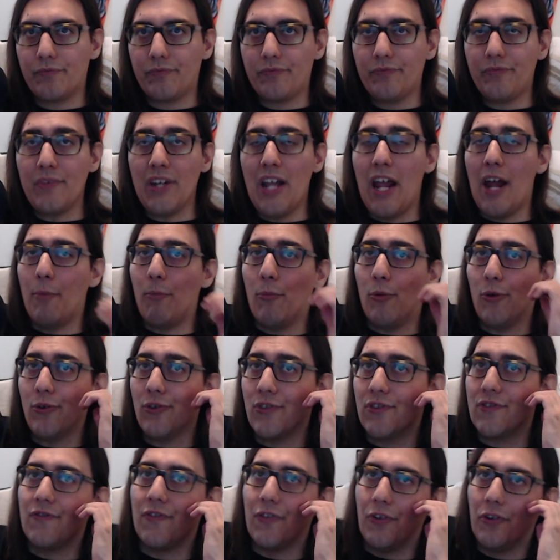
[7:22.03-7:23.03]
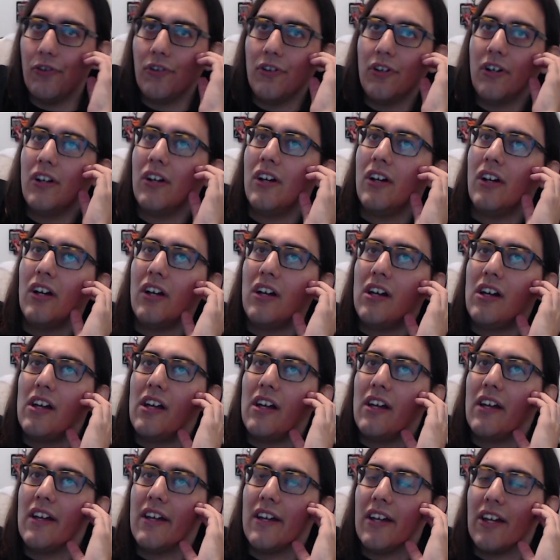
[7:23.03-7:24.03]
Martinsville
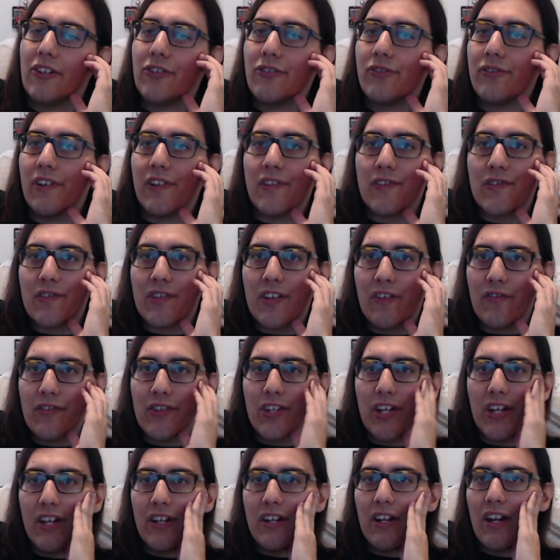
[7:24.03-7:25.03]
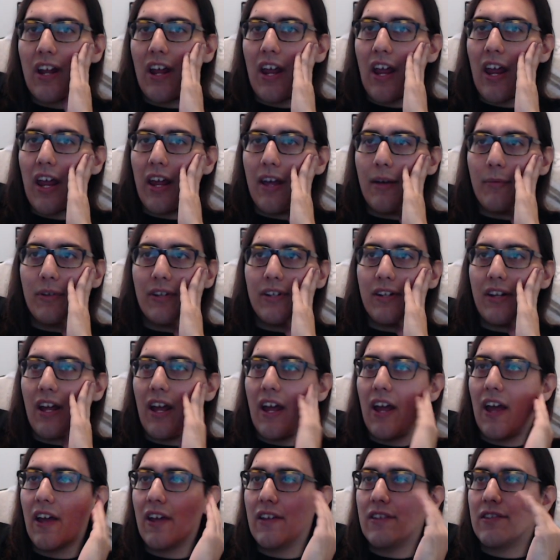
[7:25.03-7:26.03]
in 2017, Hamlin
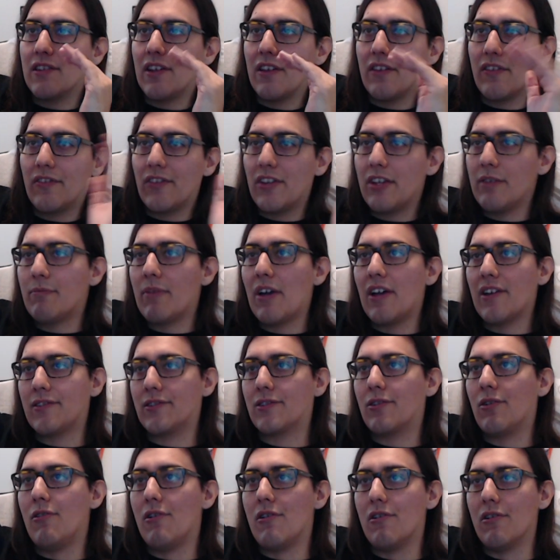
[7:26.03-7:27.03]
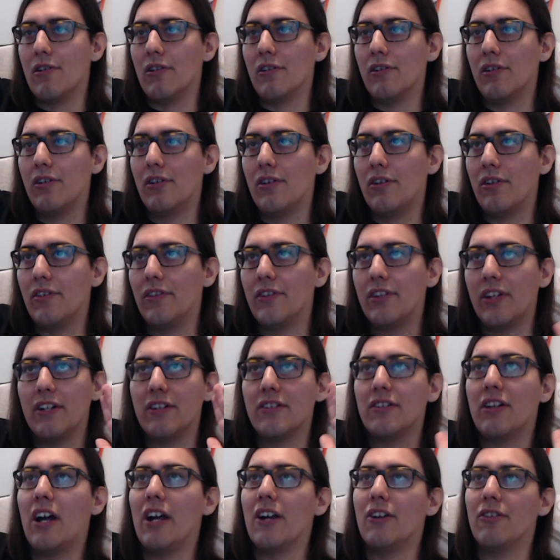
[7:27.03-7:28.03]
has the best car the
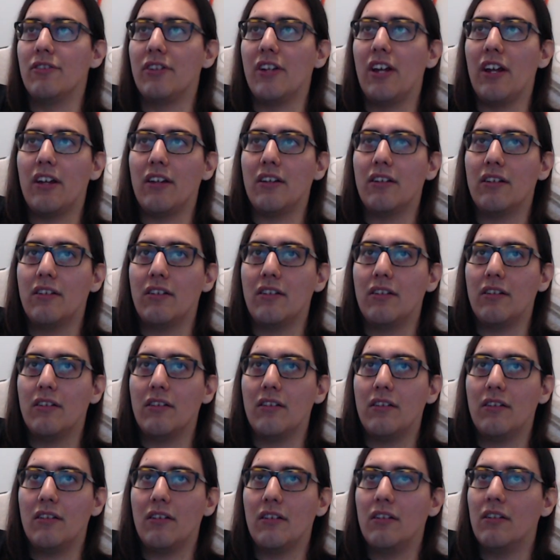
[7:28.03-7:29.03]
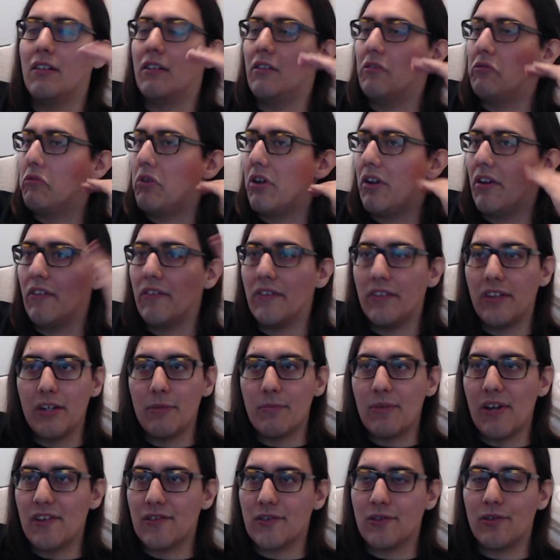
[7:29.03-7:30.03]
entire day. The
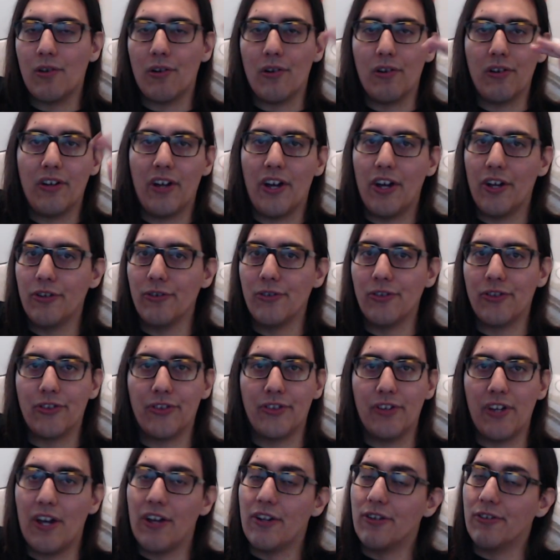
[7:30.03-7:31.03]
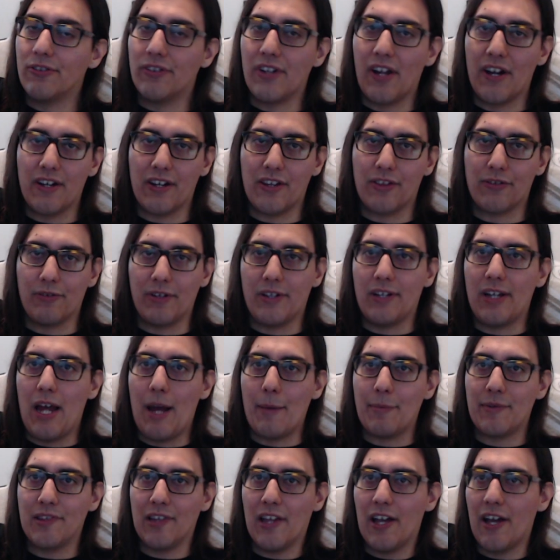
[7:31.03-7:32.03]
best car, 193
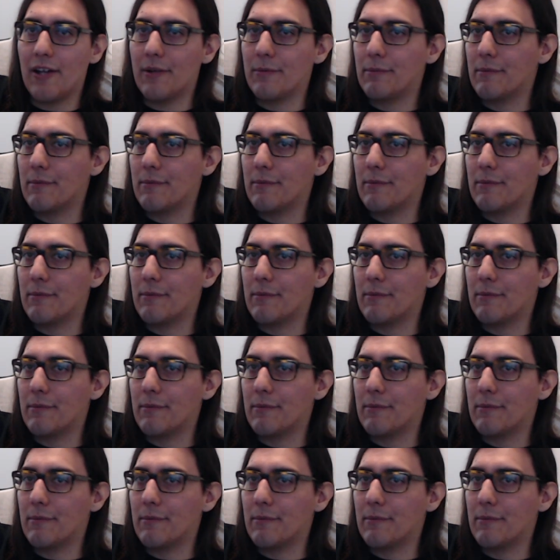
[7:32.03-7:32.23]
laps led.